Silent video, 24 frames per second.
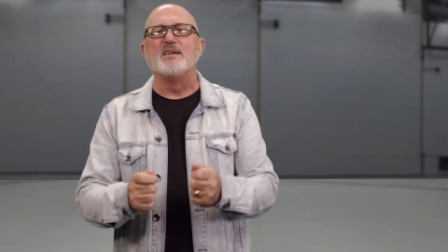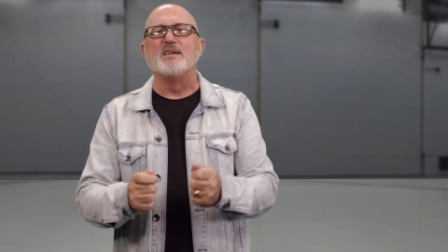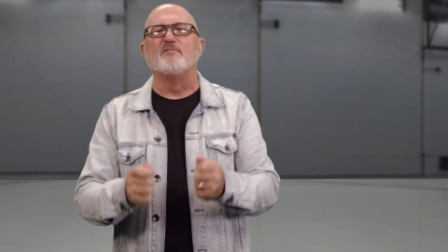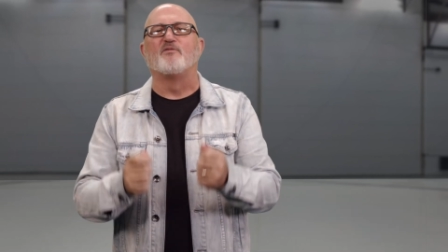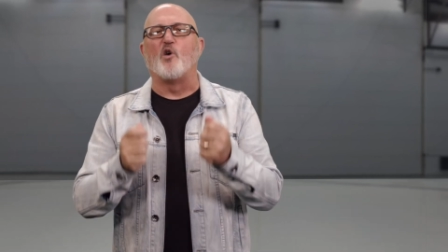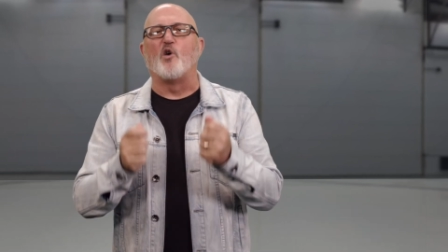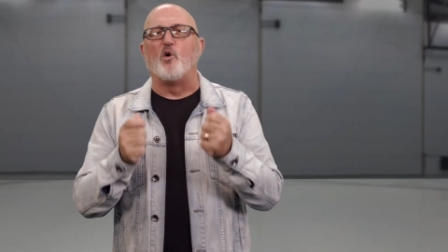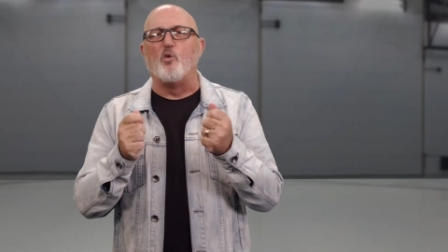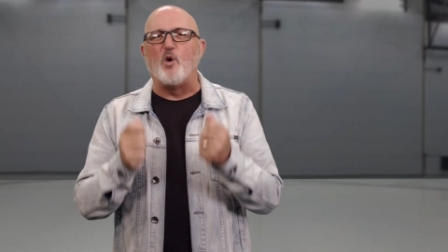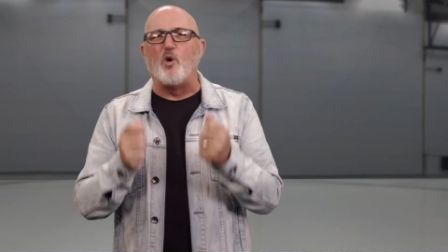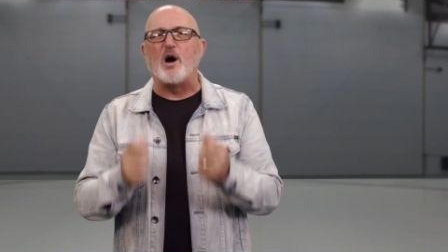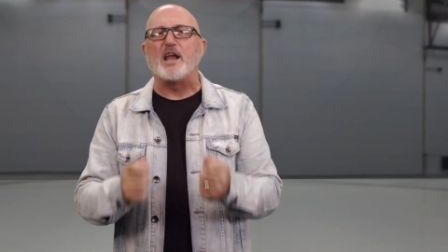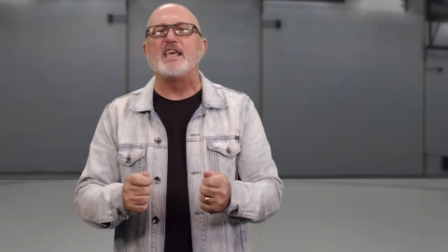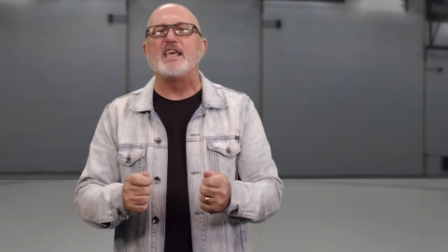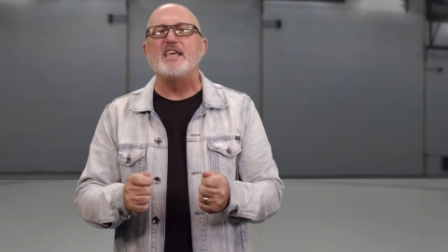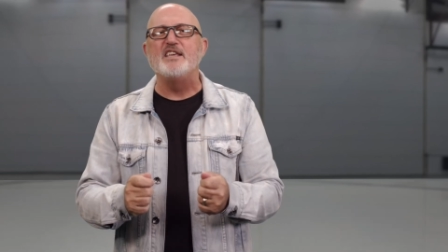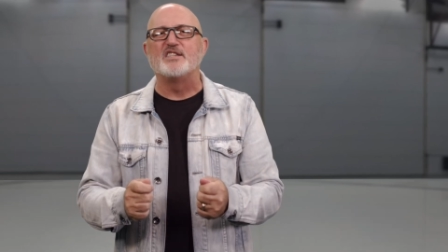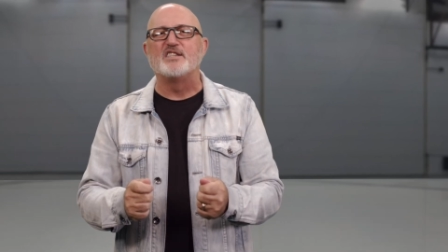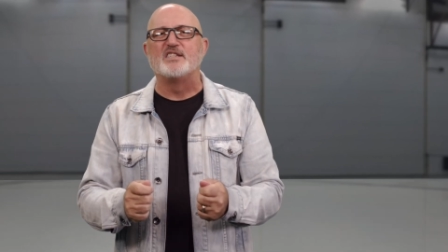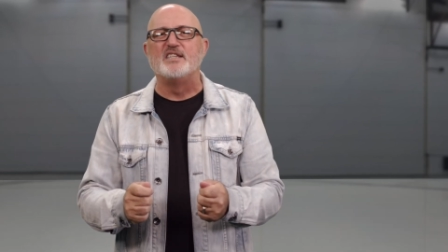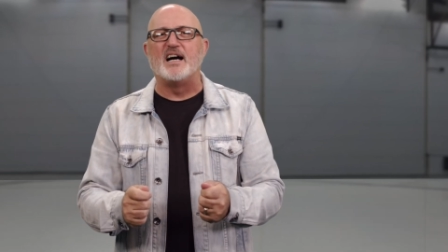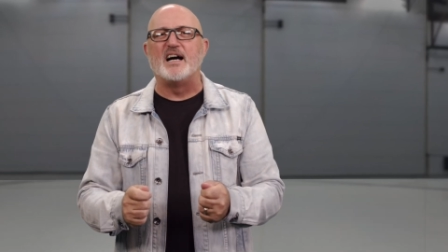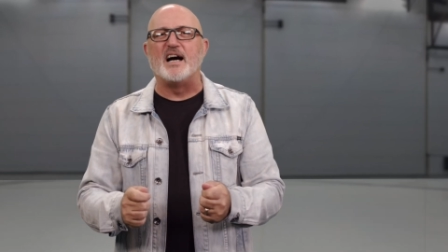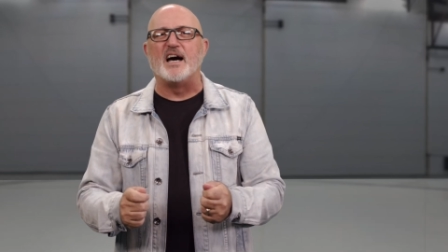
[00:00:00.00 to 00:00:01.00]
Him for what
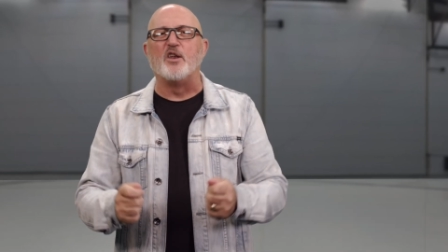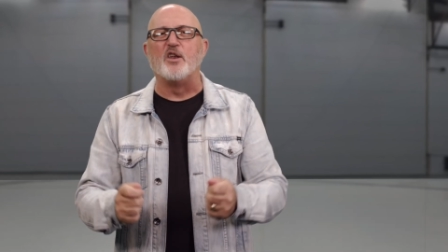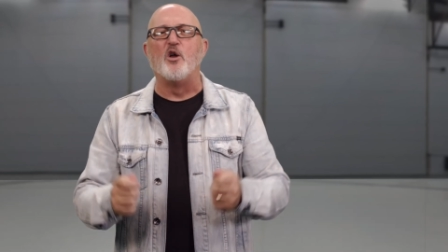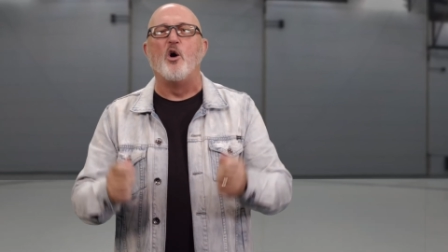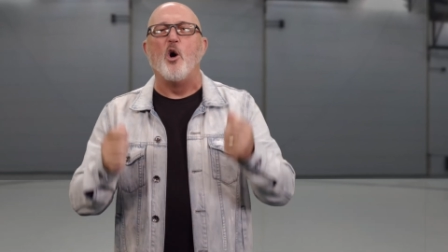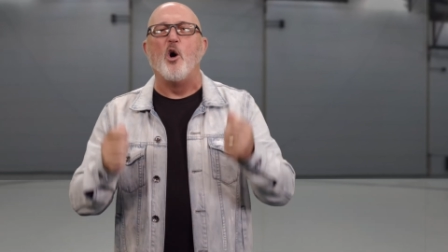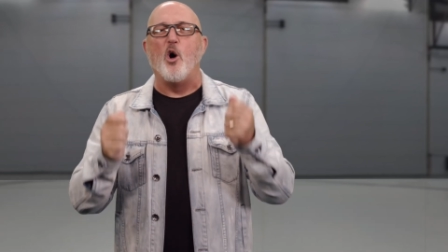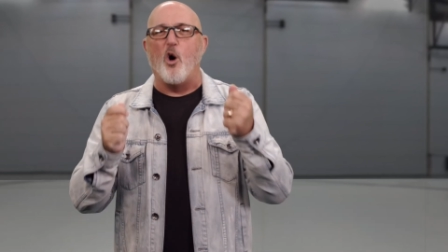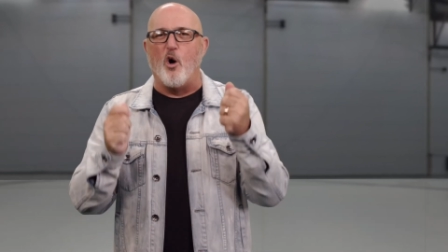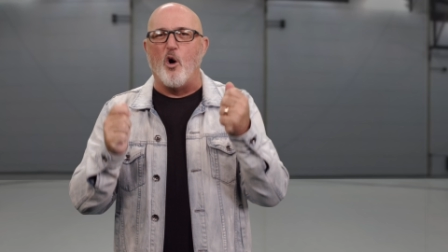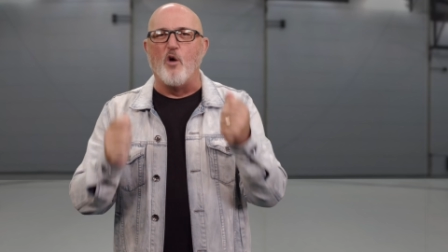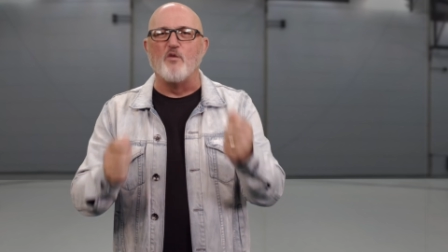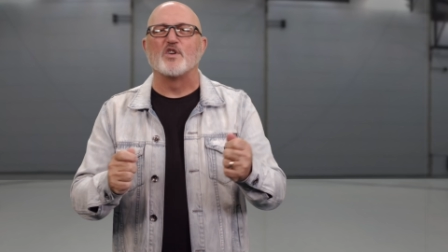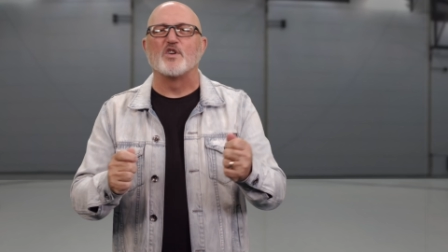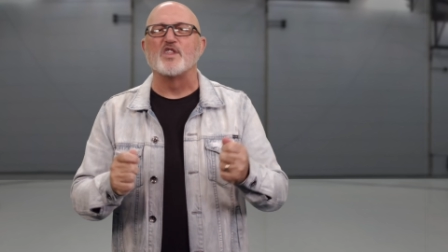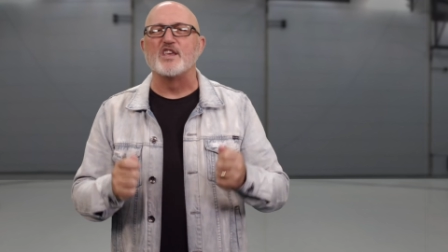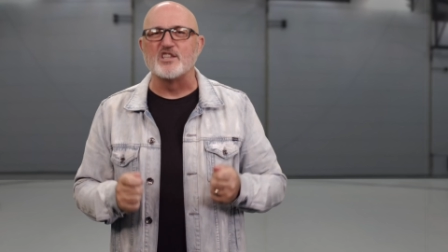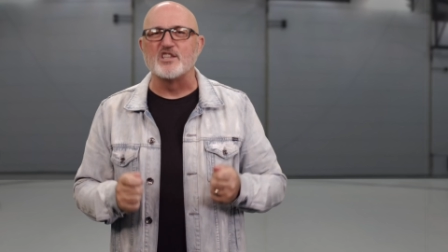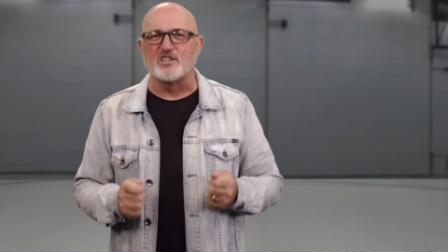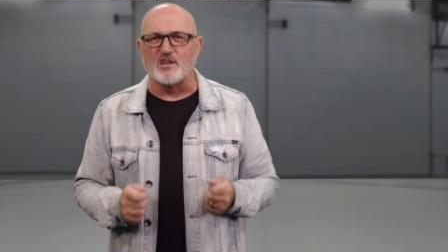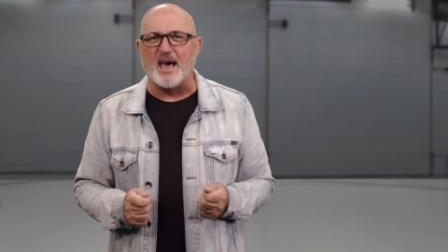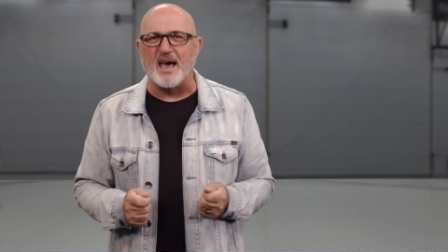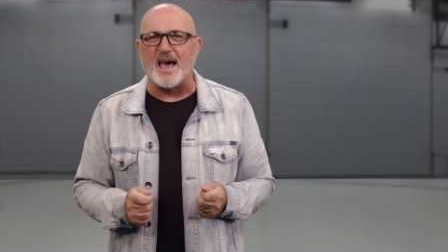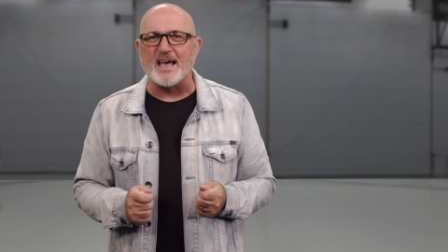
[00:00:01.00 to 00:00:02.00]
He's done over
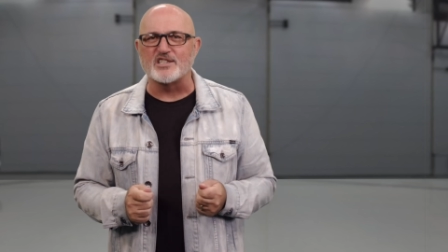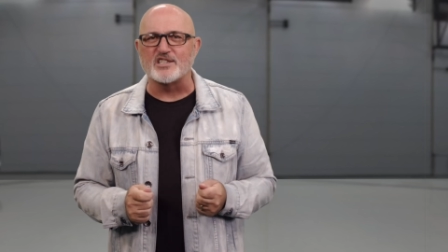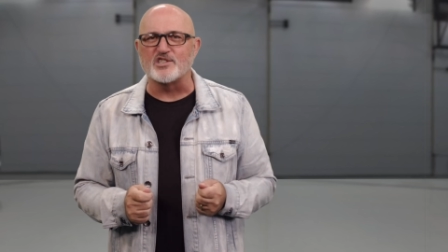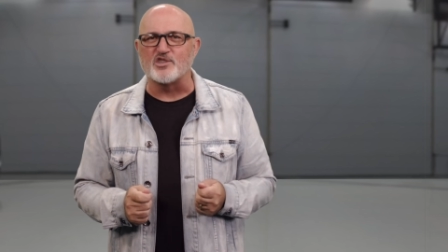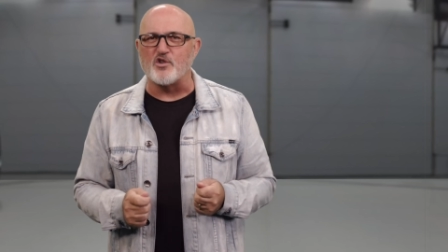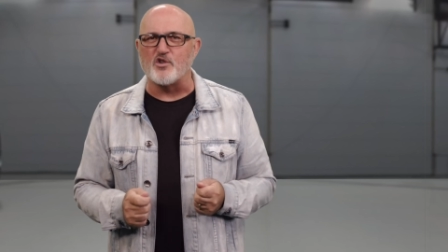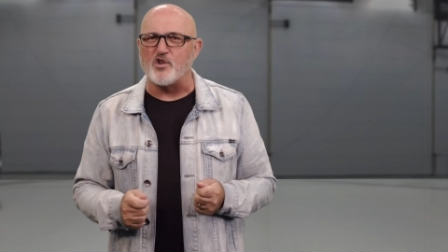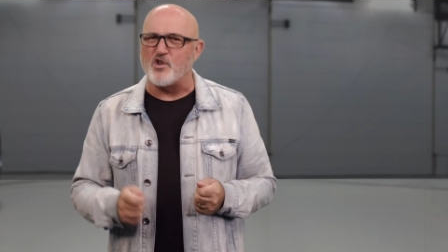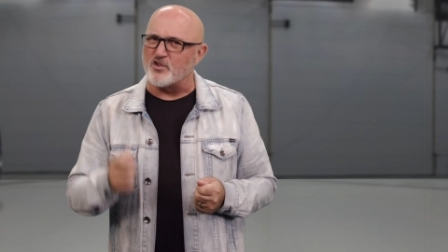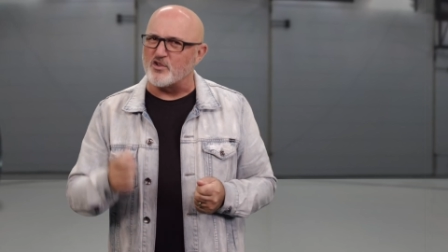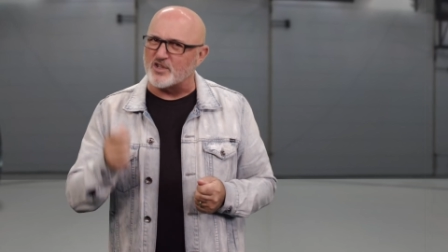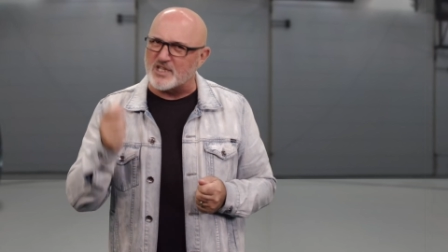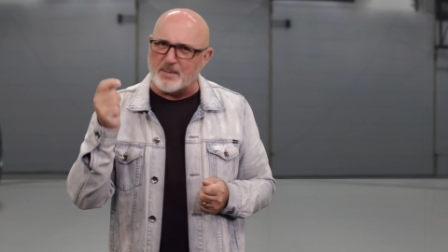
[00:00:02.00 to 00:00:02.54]
these last 30 years.